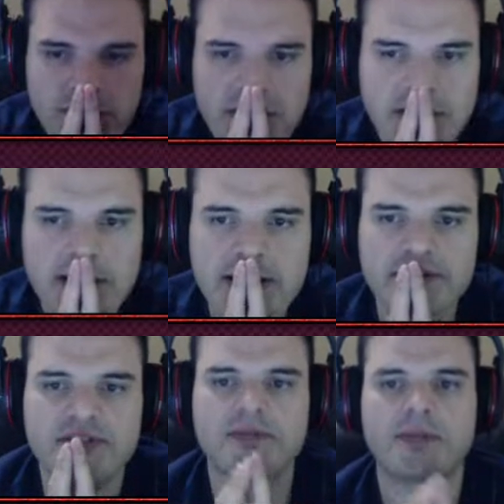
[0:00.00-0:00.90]
Okay, so
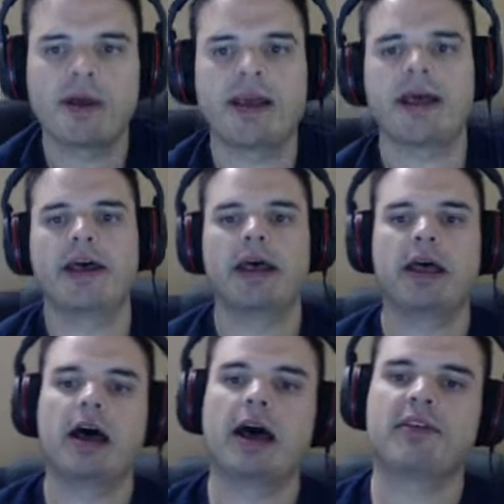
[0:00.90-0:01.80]
this player
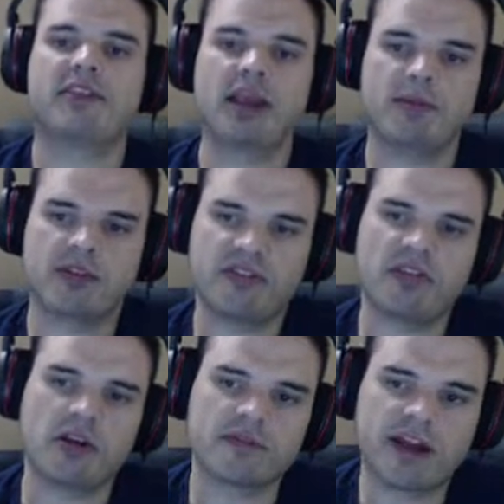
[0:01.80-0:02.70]
has a team consisting
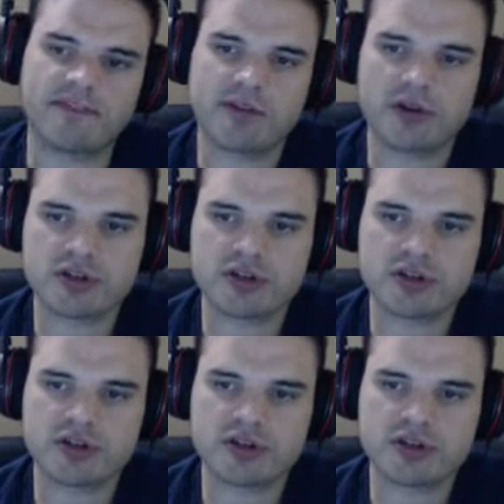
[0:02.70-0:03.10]
of Typhlosion,